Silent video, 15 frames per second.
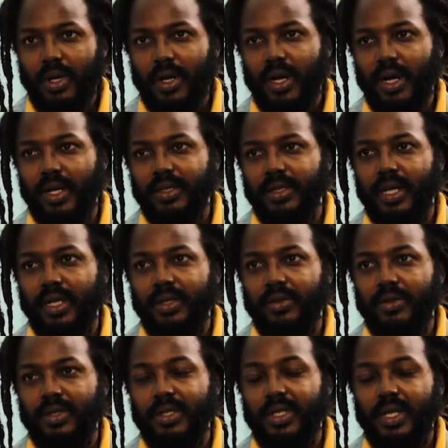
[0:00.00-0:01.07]
because that
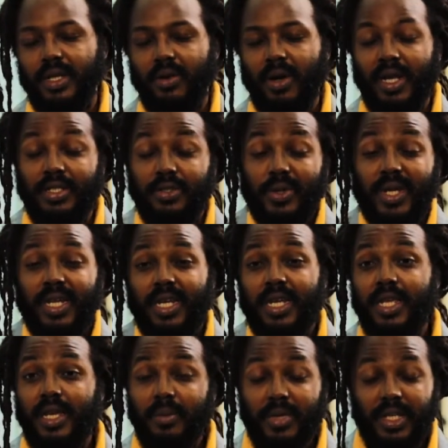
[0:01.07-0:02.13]
to say, as we
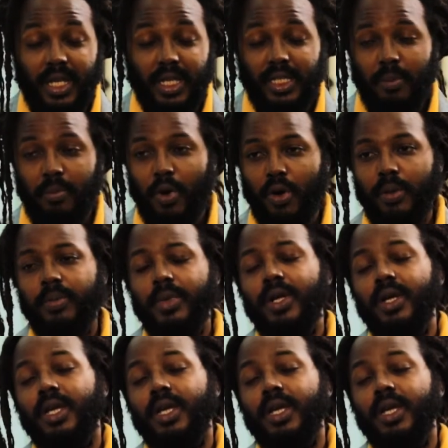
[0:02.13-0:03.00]
name, catapult,